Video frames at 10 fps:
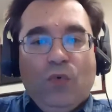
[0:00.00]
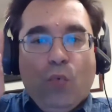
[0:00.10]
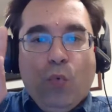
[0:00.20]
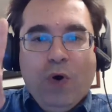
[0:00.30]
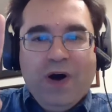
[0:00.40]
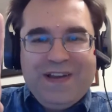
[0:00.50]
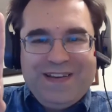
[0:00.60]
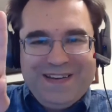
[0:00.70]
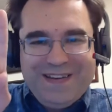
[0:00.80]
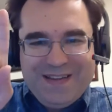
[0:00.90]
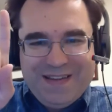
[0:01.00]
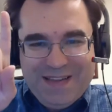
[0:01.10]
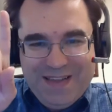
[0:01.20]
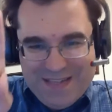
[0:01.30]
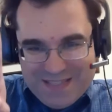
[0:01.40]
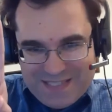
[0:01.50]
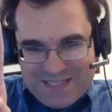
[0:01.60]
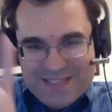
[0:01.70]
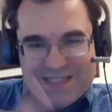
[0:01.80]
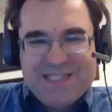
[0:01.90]
one
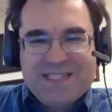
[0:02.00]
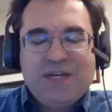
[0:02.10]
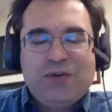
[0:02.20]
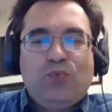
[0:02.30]
instance